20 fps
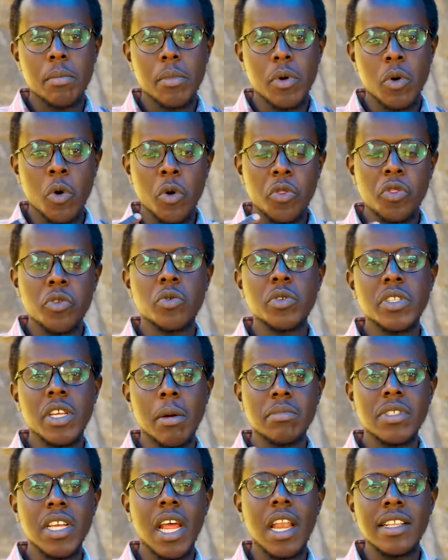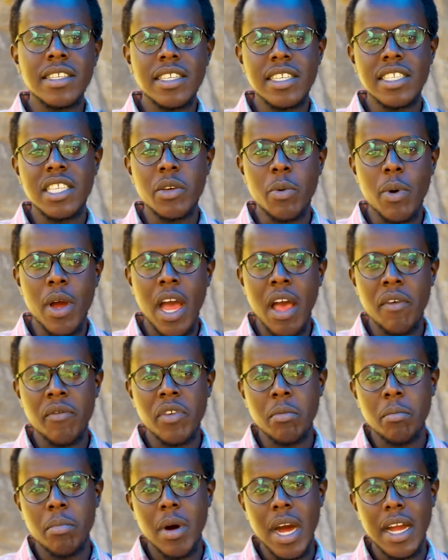go through some challenges they were
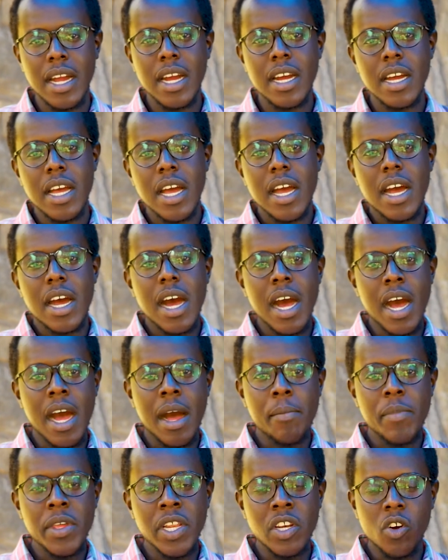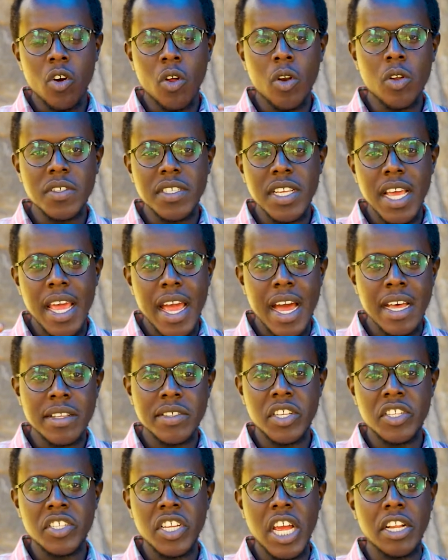having back in Colossae as
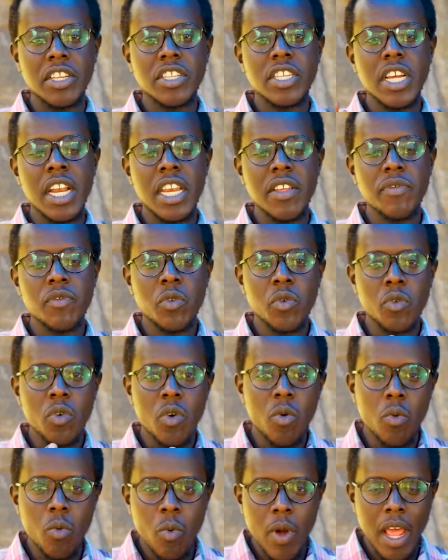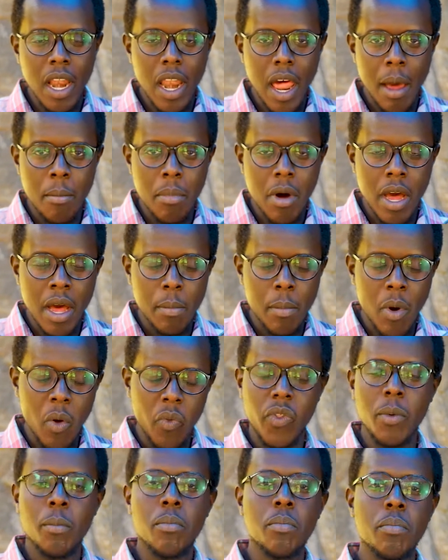a church. And if you know well about
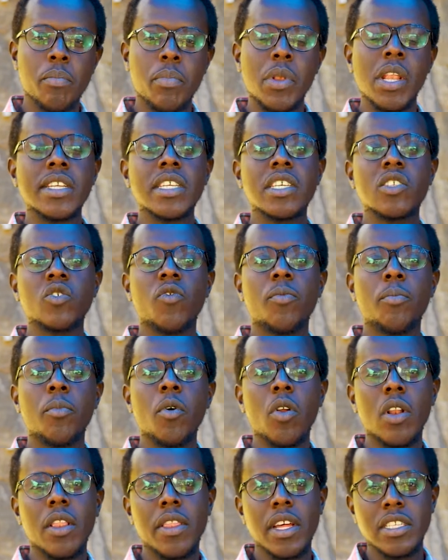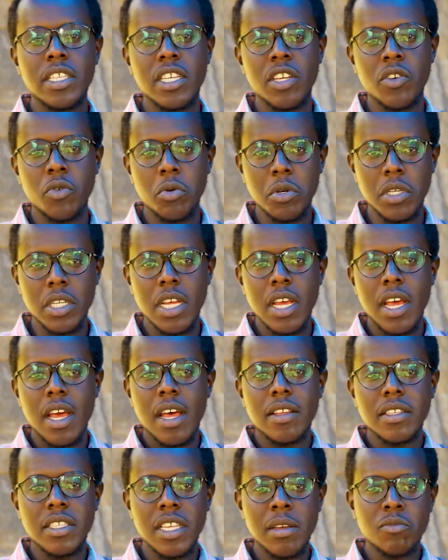the letters of Paul that he wrote,
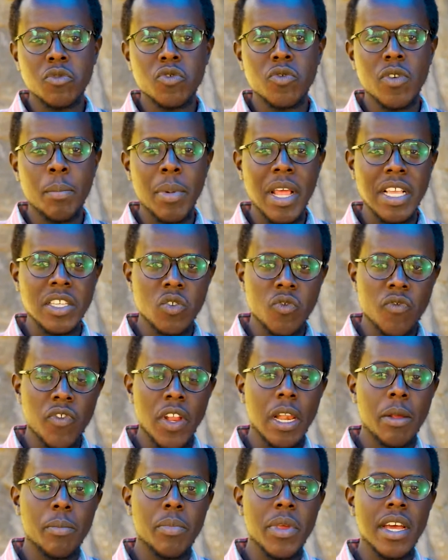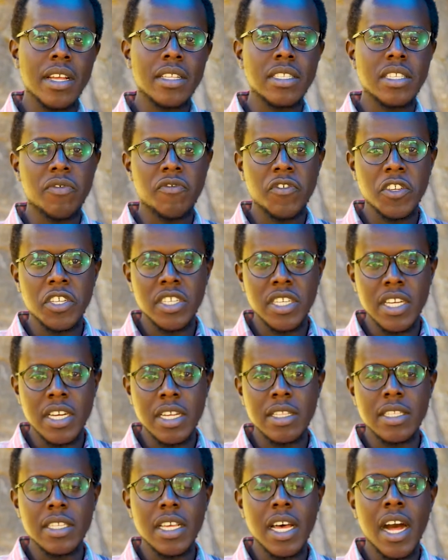same to applies to Philippians,
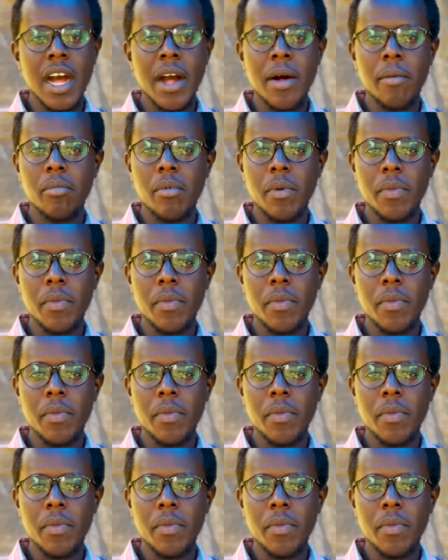Ephesians, the